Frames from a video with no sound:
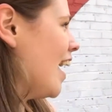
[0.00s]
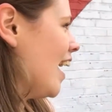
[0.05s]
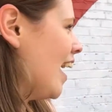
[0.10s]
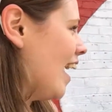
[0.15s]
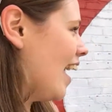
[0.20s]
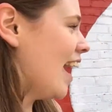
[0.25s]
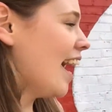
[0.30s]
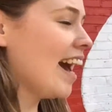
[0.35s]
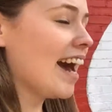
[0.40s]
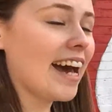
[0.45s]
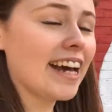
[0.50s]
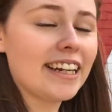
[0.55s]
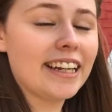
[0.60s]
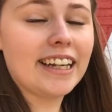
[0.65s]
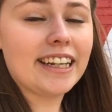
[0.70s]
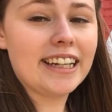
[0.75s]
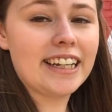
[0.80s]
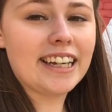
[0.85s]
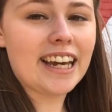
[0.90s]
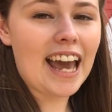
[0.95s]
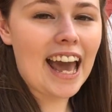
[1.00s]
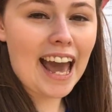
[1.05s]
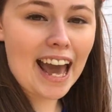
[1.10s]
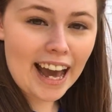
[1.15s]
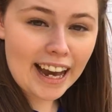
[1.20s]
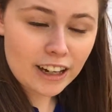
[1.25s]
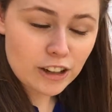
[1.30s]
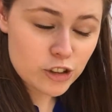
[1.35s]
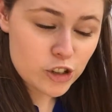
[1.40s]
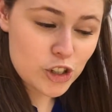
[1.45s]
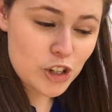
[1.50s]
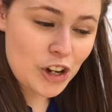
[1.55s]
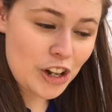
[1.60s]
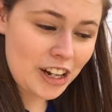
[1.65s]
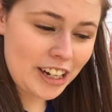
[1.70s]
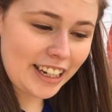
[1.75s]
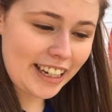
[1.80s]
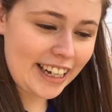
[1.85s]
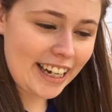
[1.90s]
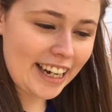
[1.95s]
and he
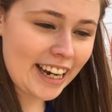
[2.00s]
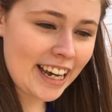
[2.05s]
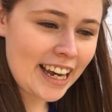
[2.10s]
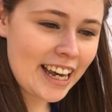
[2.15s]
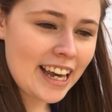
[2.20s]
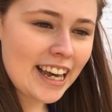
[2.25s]
actually